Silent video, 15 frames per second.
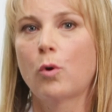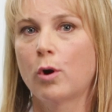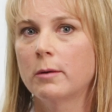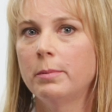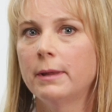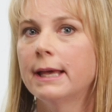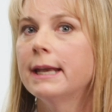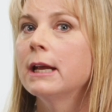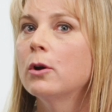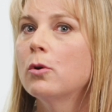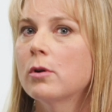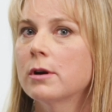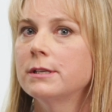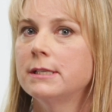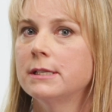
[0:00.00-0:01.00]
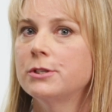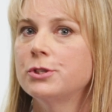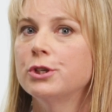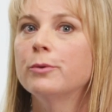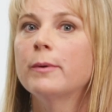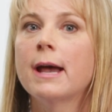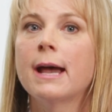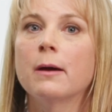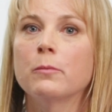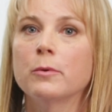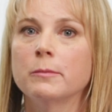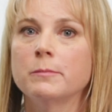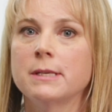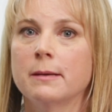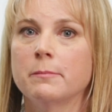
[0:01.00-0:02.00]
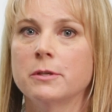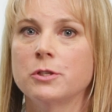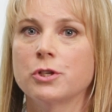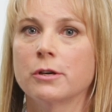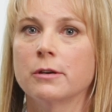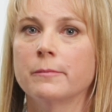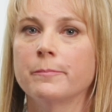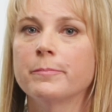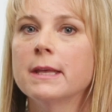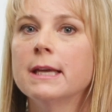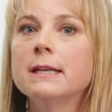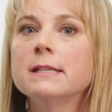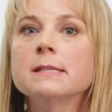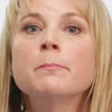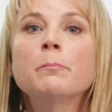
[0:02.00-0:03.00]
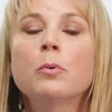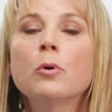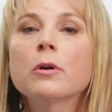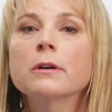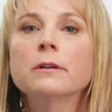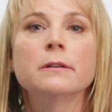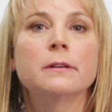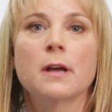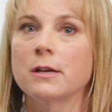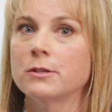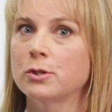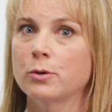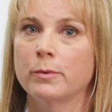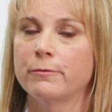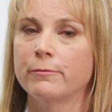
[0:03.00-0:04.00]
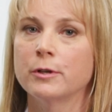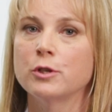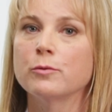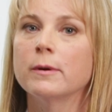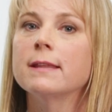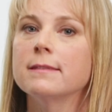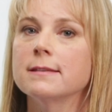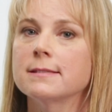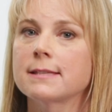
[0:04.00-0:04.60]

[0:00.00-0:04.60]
cord blood and cord tissue at room temperature. It is important not to refrigerate the